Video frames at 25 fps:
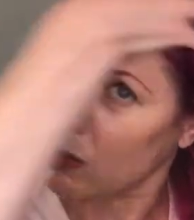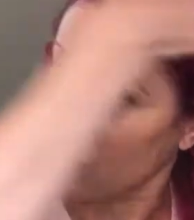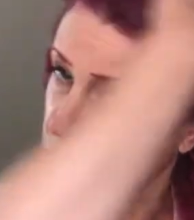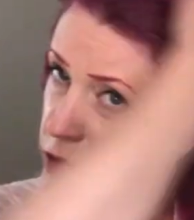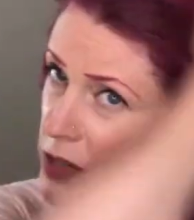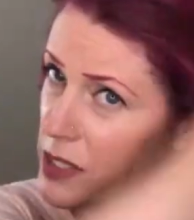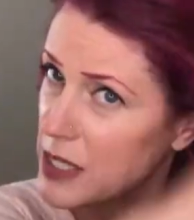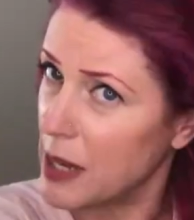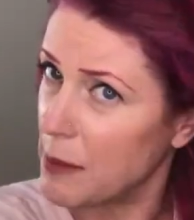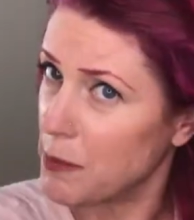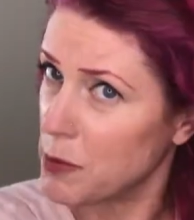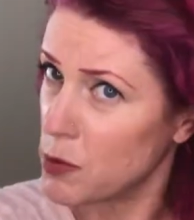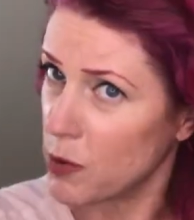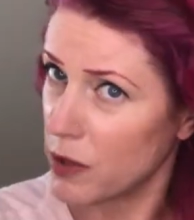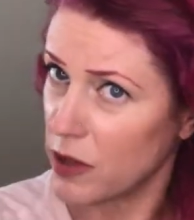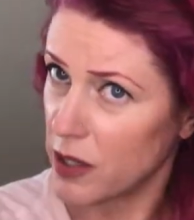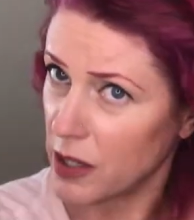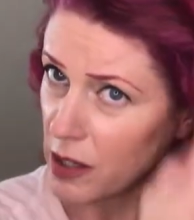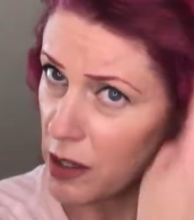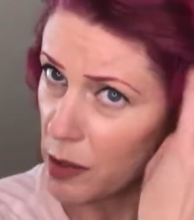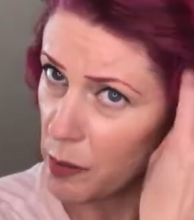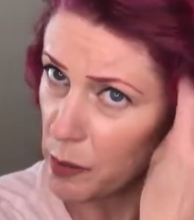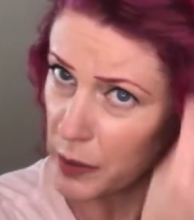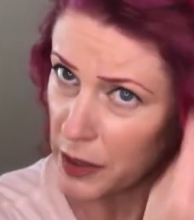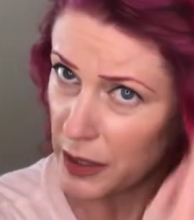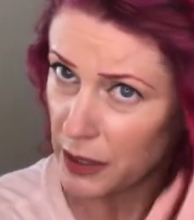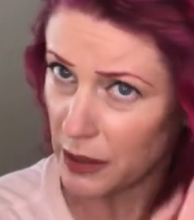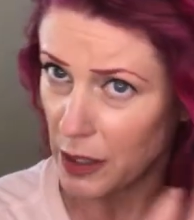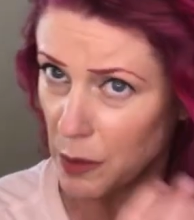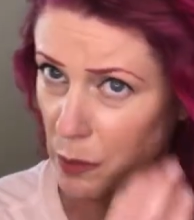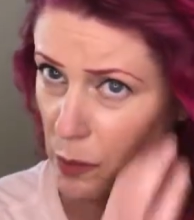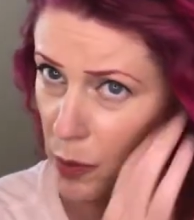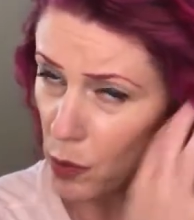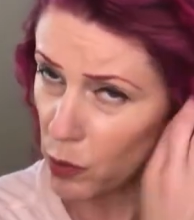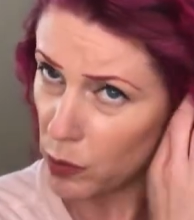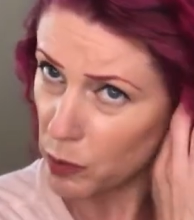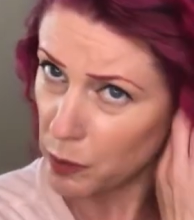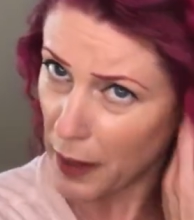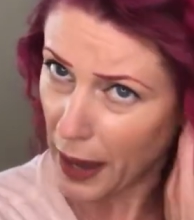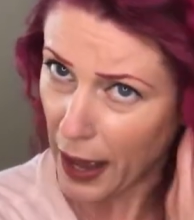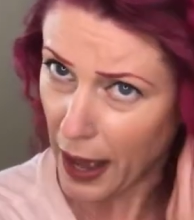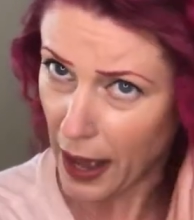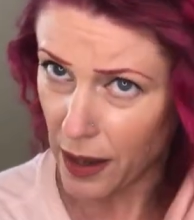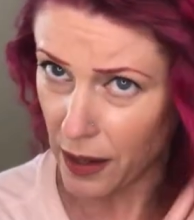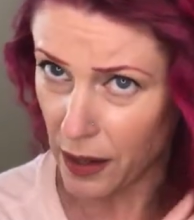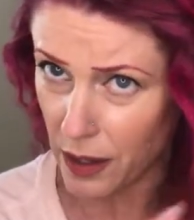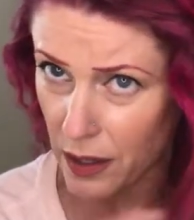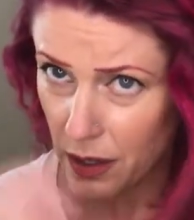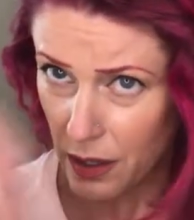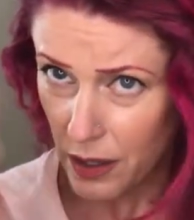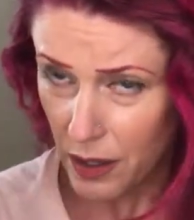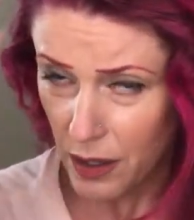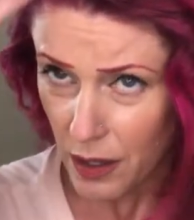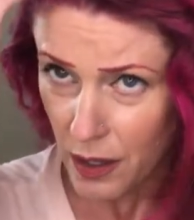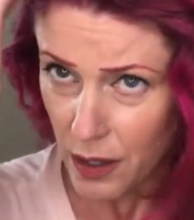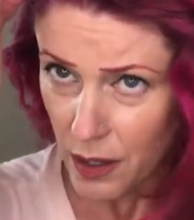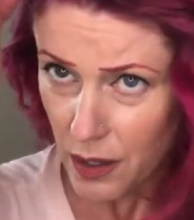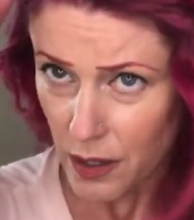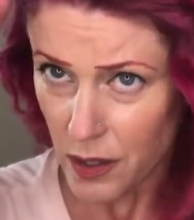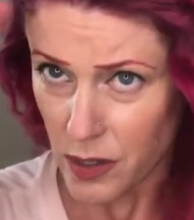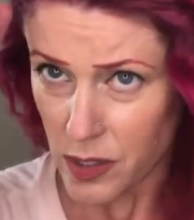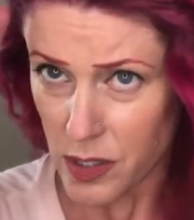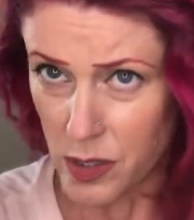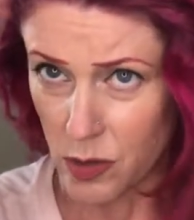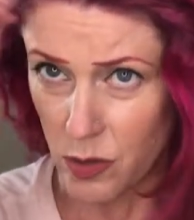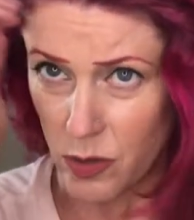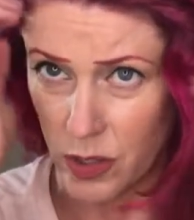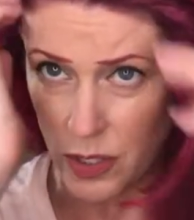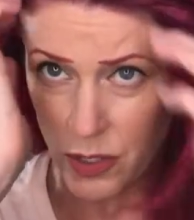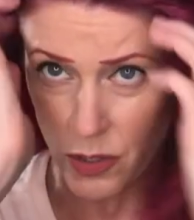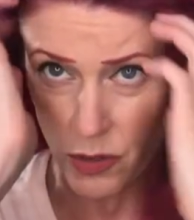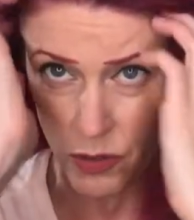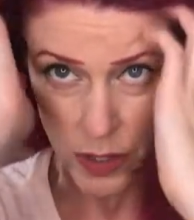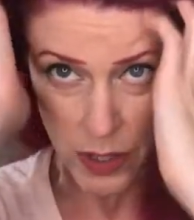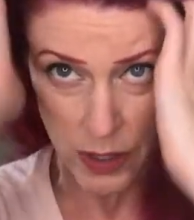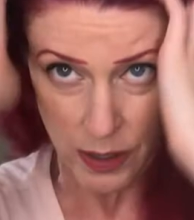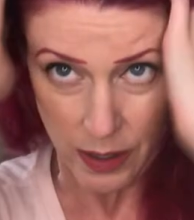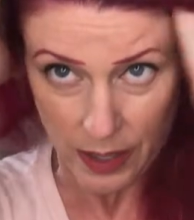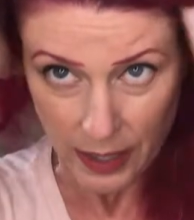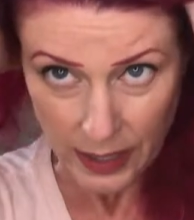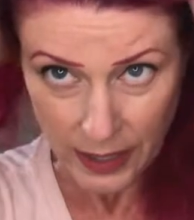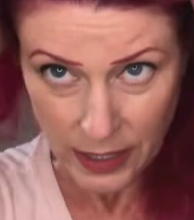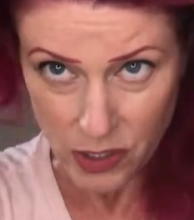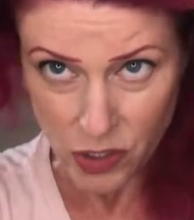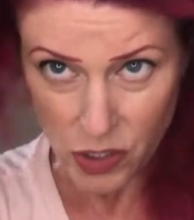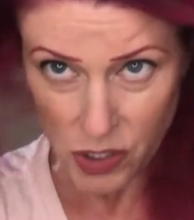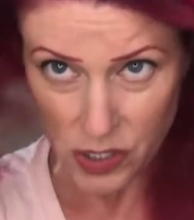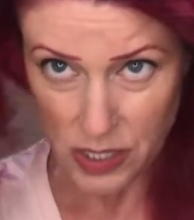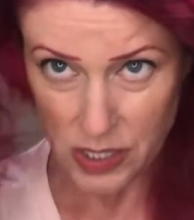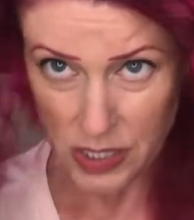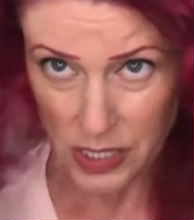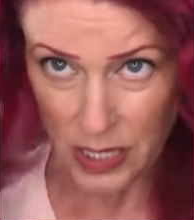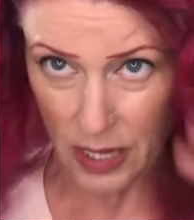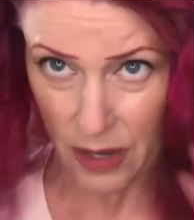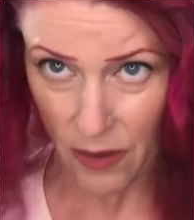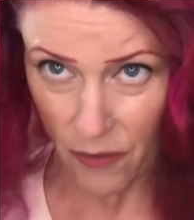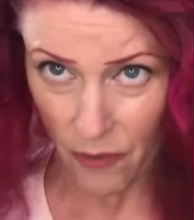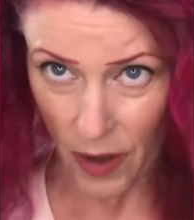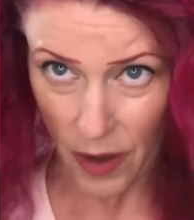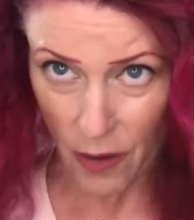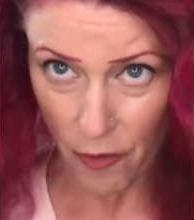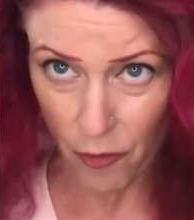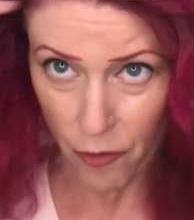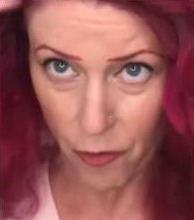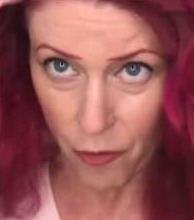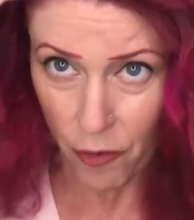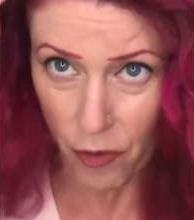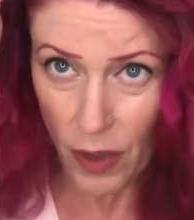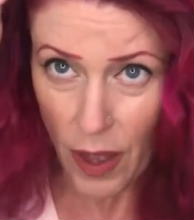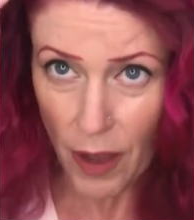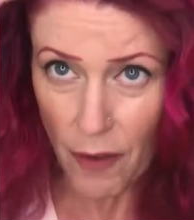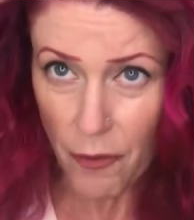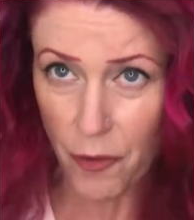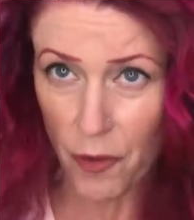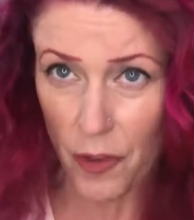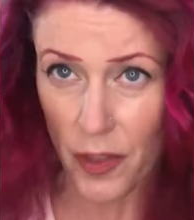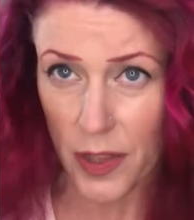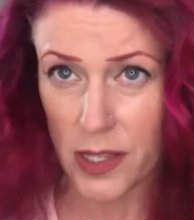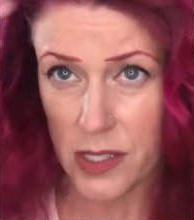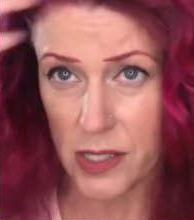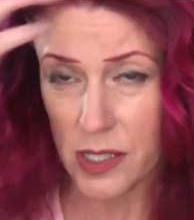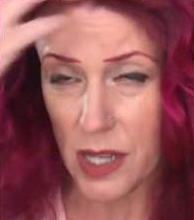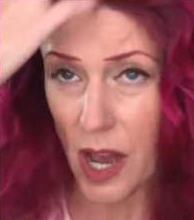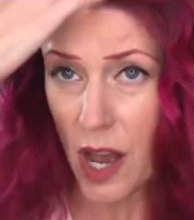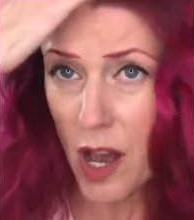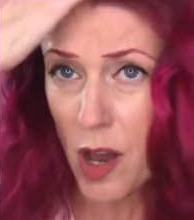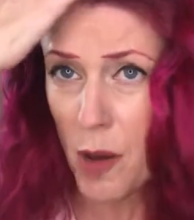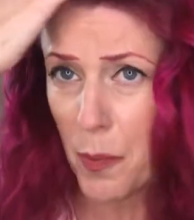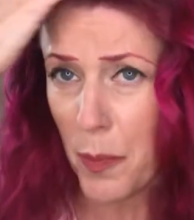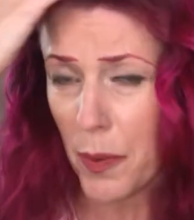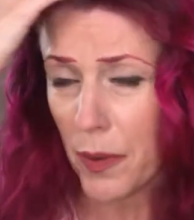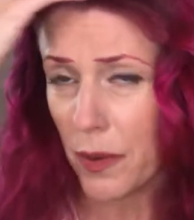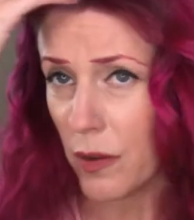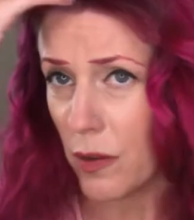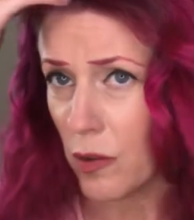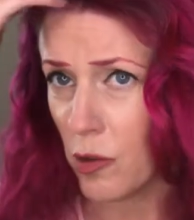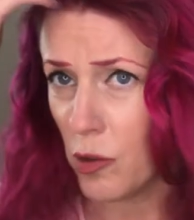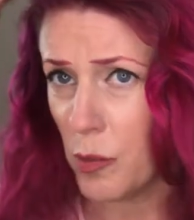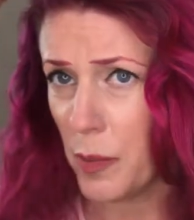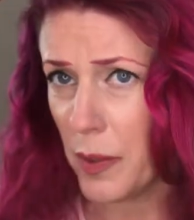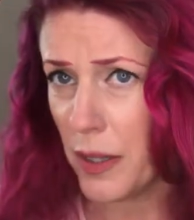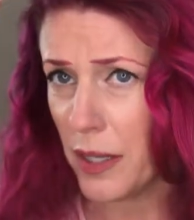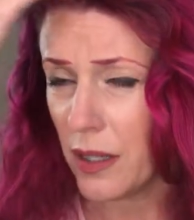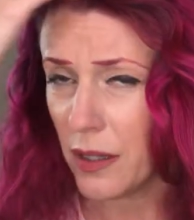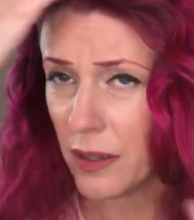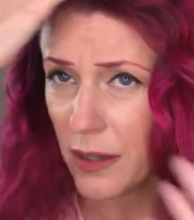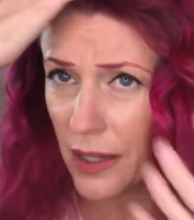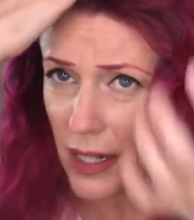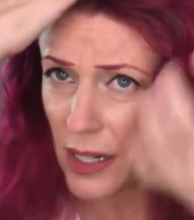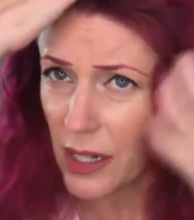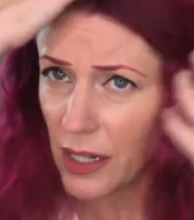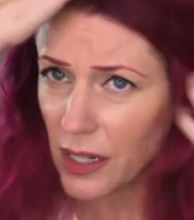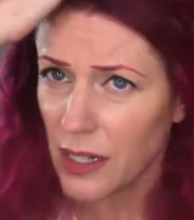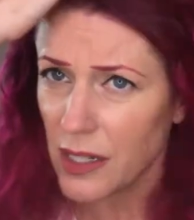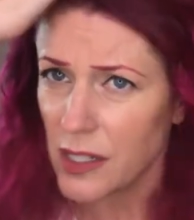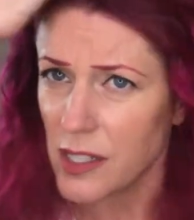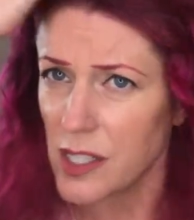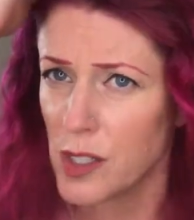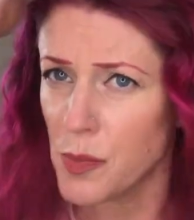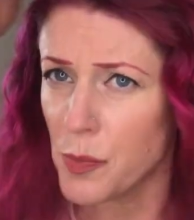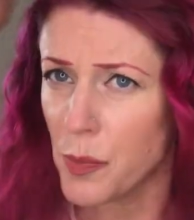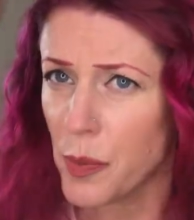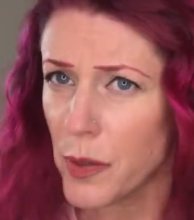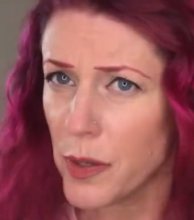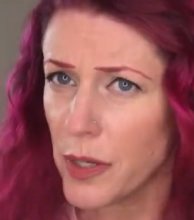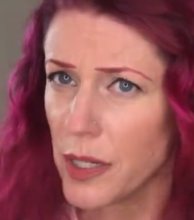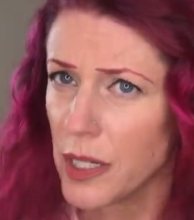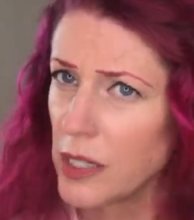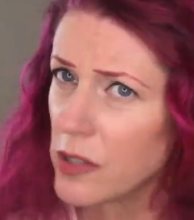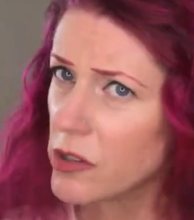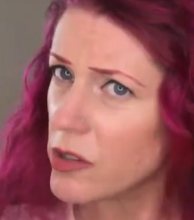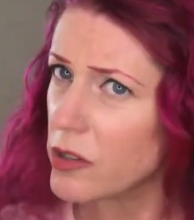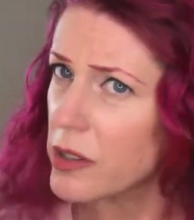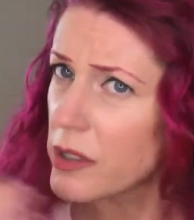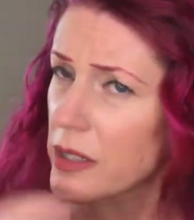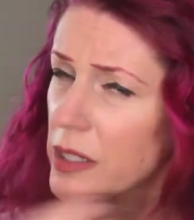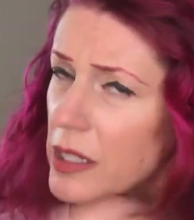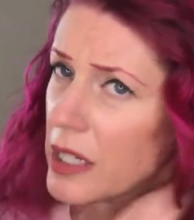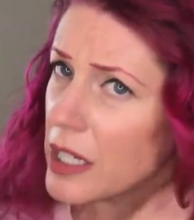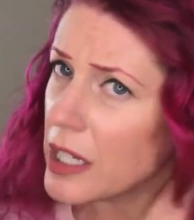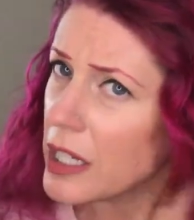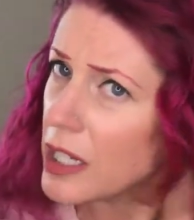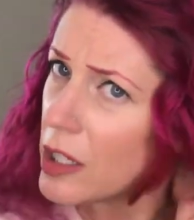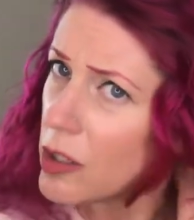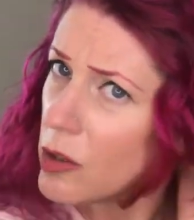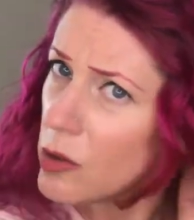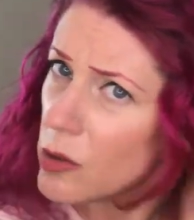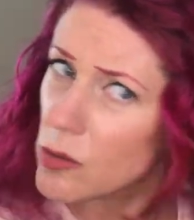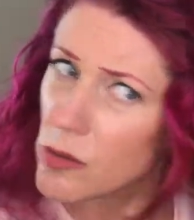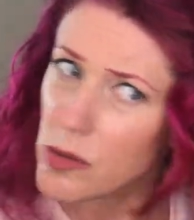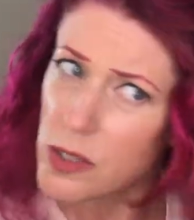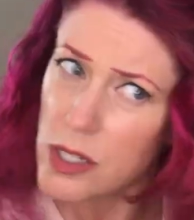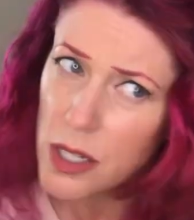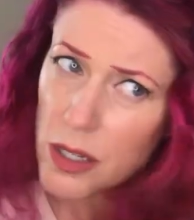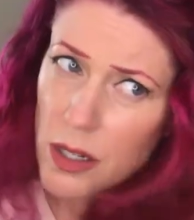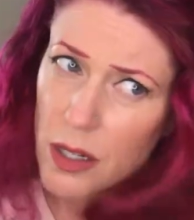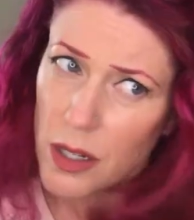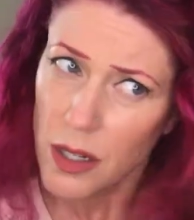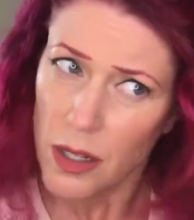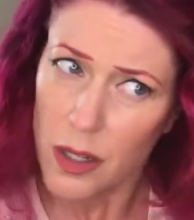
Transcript: slept with it completely pulled back. So then you can kind of just see if I fluff this up a little bit, like it's pretty darn cute.